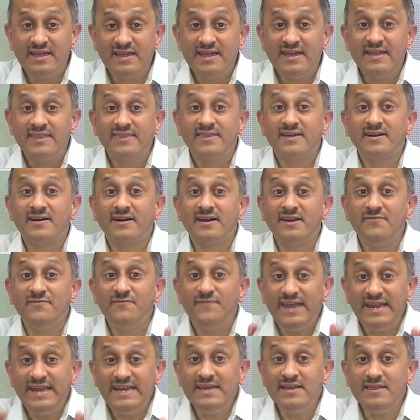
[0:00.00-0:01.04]
The
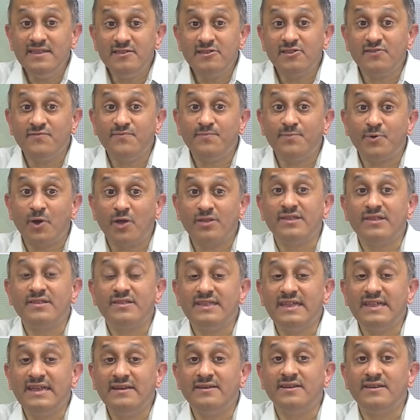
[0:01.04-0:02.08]
convenience of
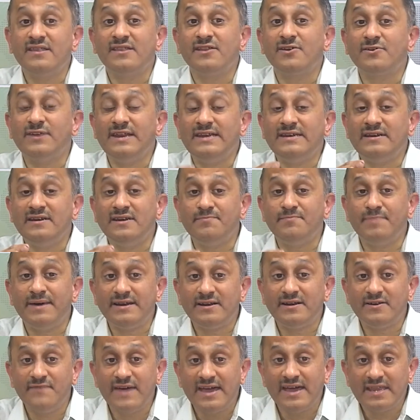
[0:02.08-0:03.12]
processing discrete
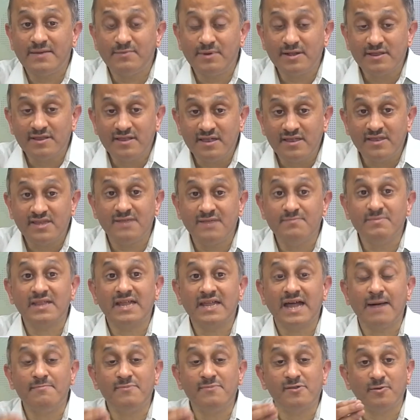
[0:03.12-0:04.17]
independent variable systems
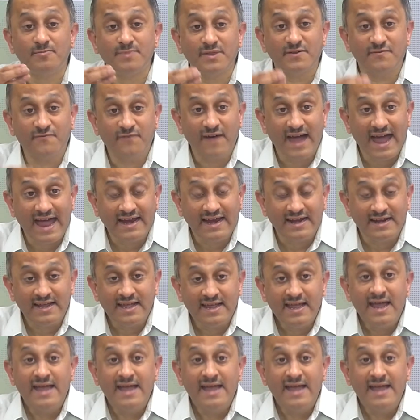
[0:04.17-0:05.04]
comes from the fact